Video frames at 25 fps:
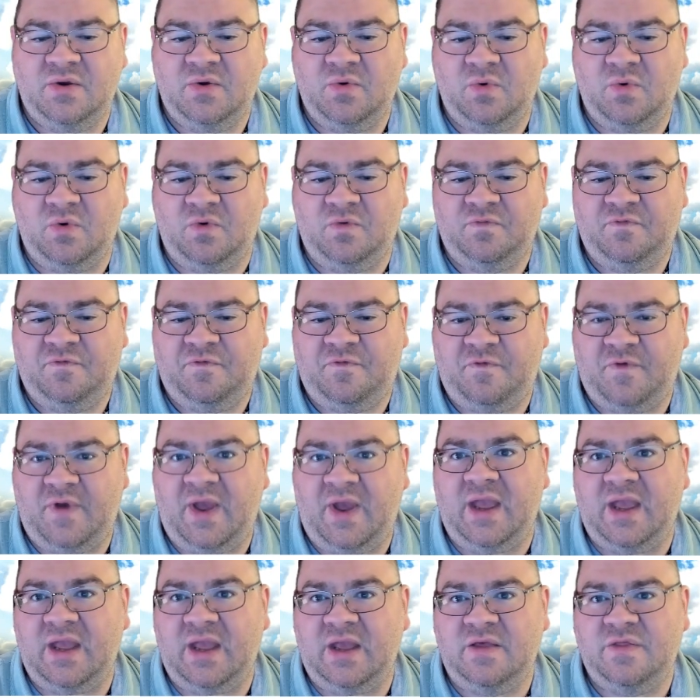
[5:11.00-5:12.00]
Well,
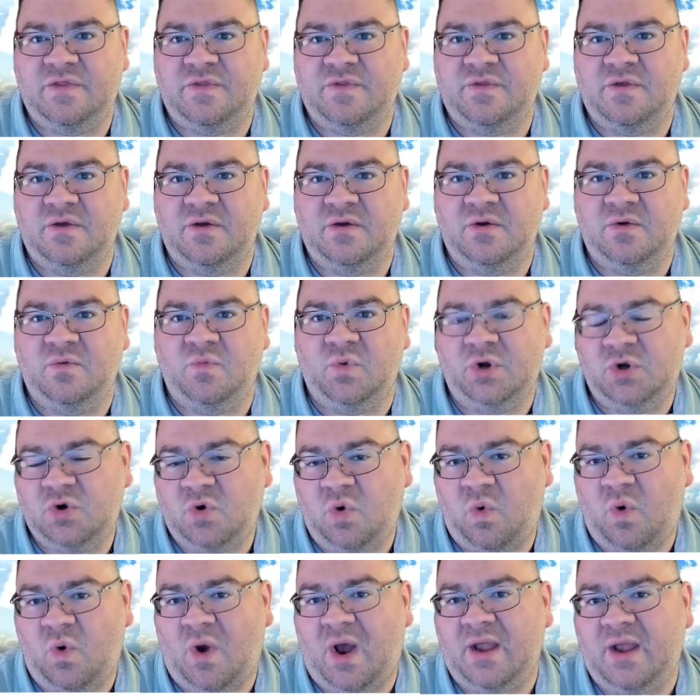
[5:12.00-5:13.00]
faith
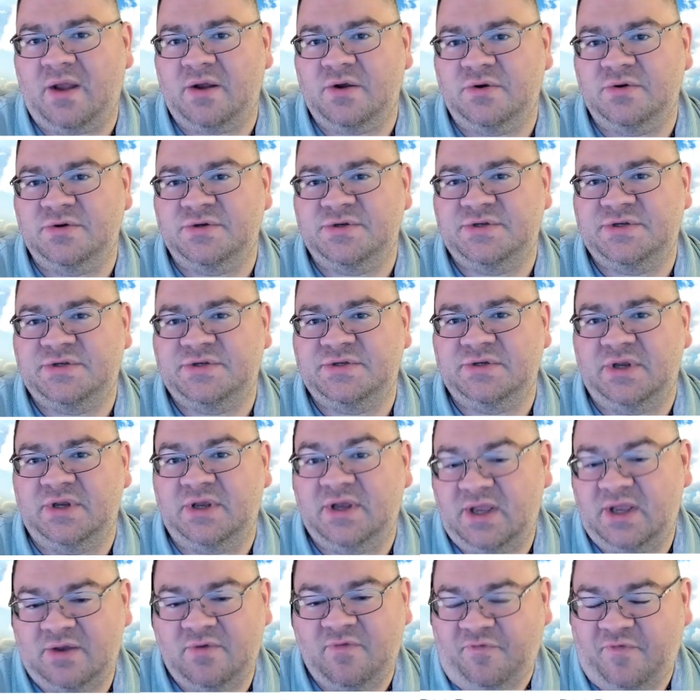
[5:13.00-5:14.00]
requires
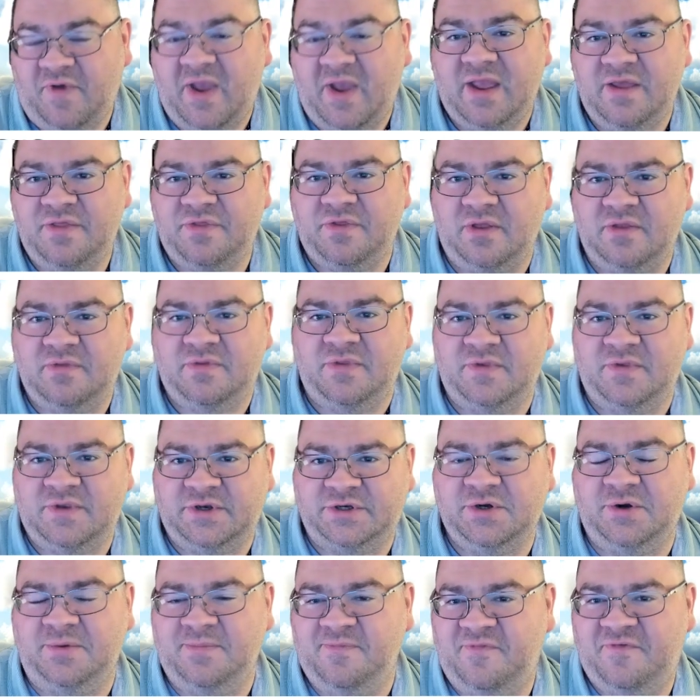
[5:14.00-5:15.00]
faith. The
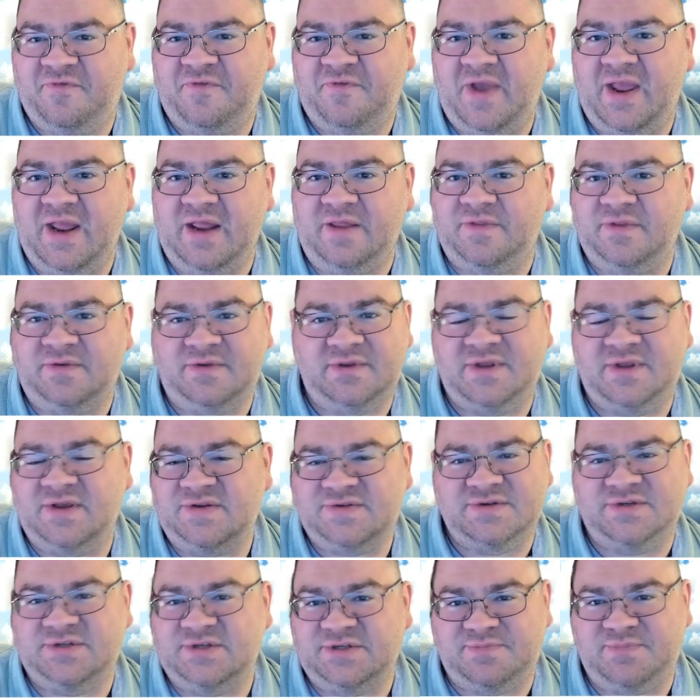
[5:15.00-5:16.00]
term faith
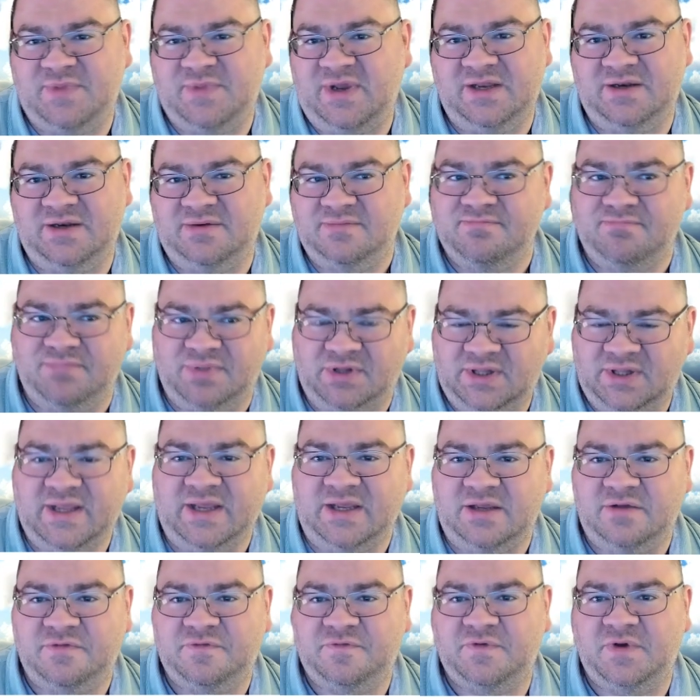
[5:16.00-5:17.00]
doesn't just mean
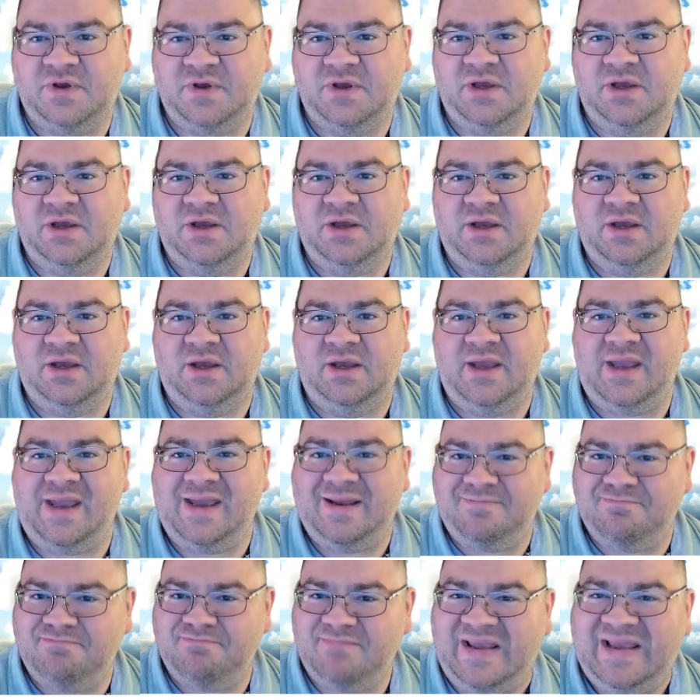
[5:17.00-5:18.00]
belief.
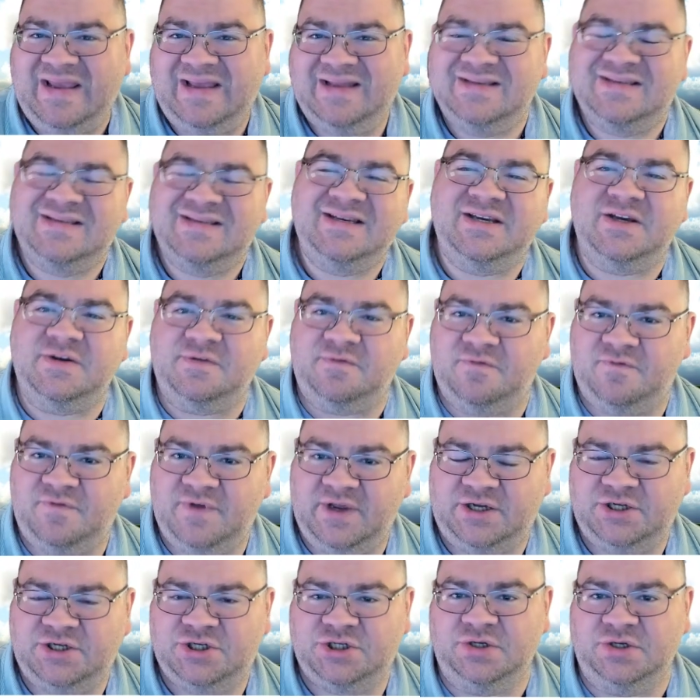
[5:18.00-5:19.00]
It means
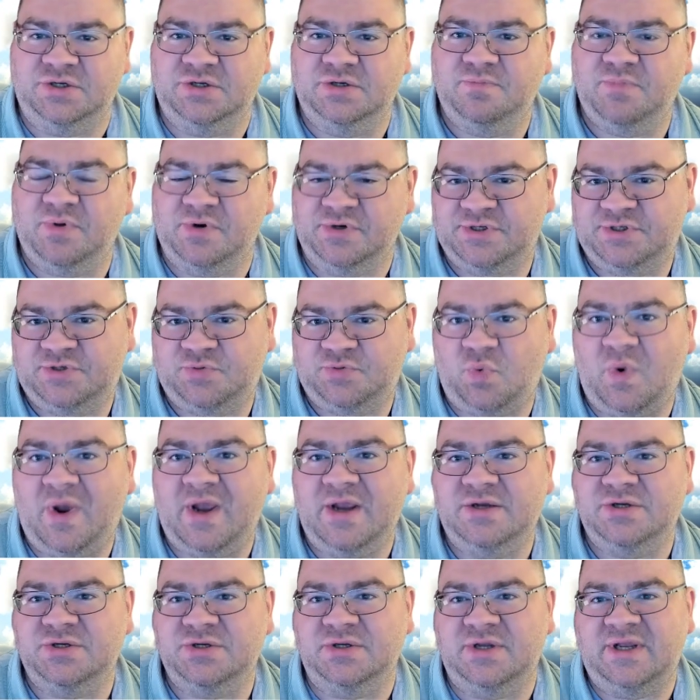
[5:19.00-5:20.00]
conviction,
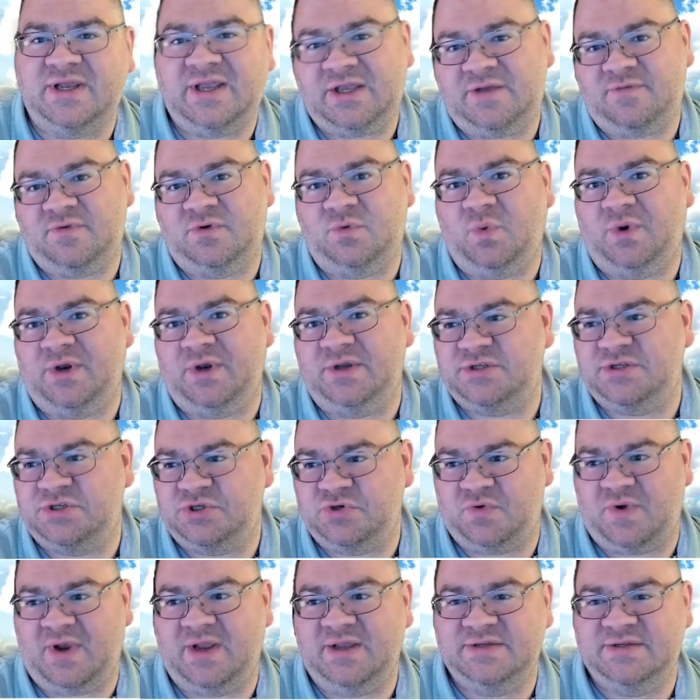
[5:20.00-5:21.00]
persuasion. Even when it's
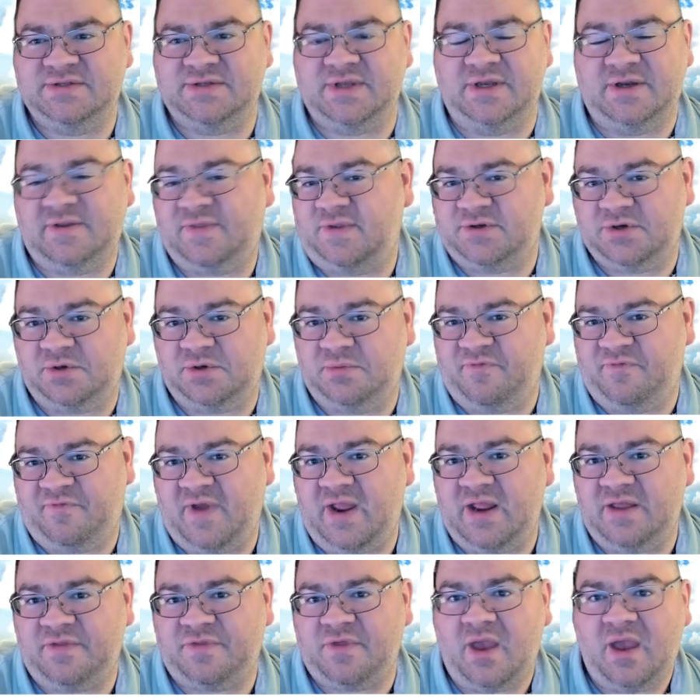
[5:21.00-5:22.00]
translated, the term
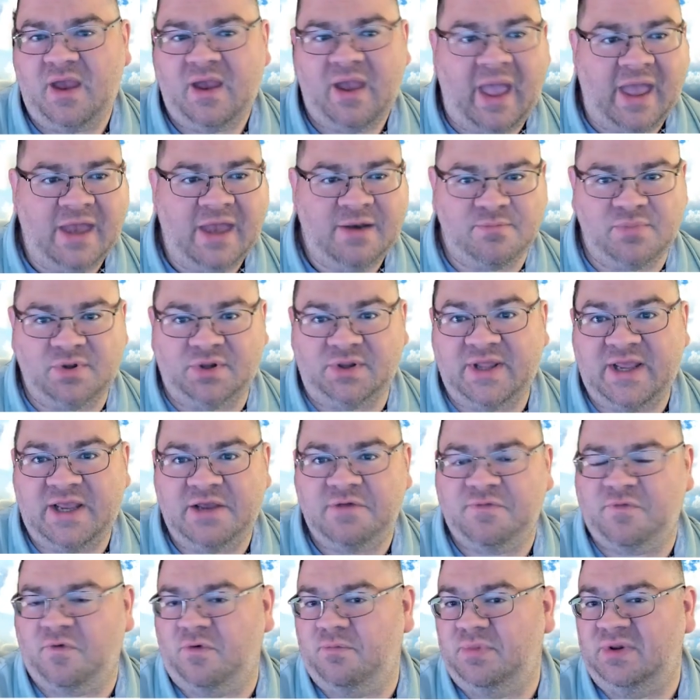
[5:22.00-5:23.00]
faith and
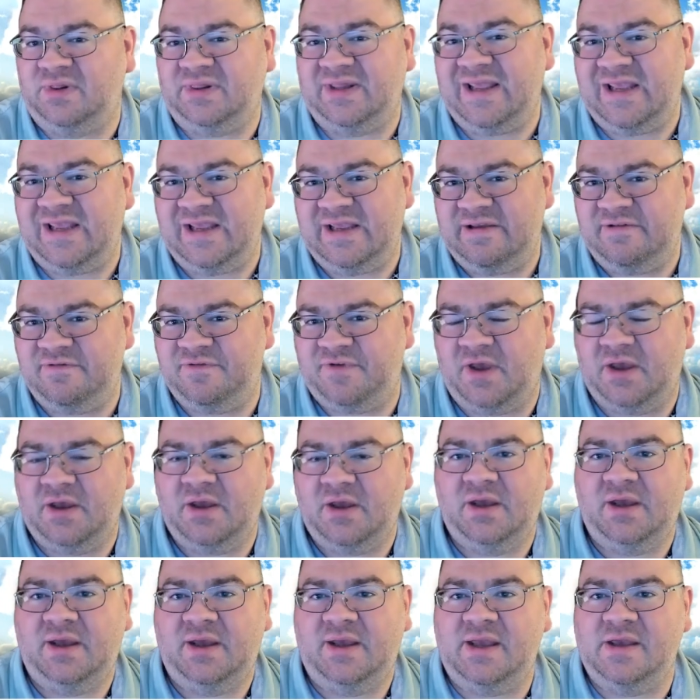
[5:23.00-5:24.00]
belief or believe
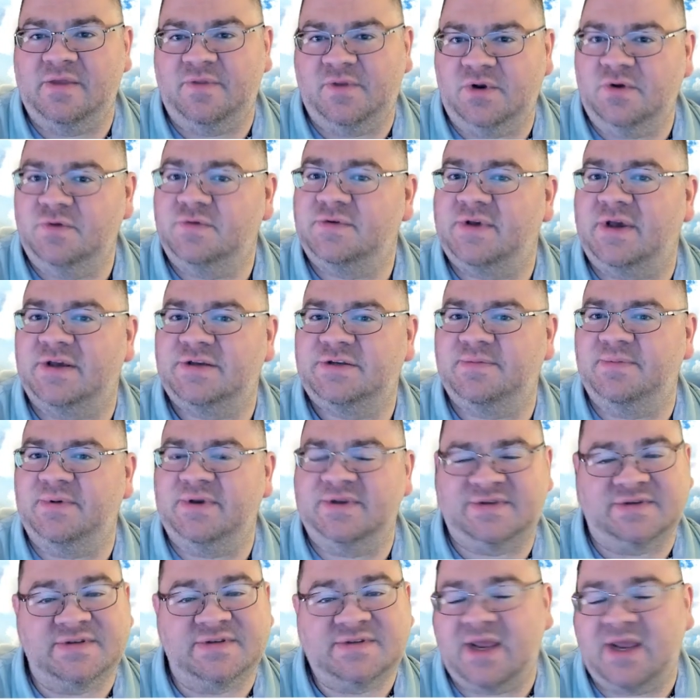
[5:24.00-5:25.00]
in the New Testament
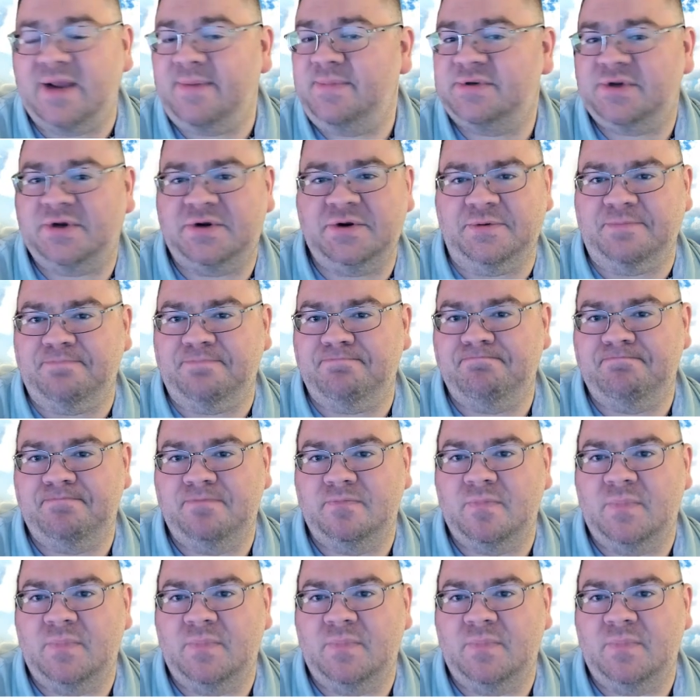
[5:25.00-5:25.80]
is the same term.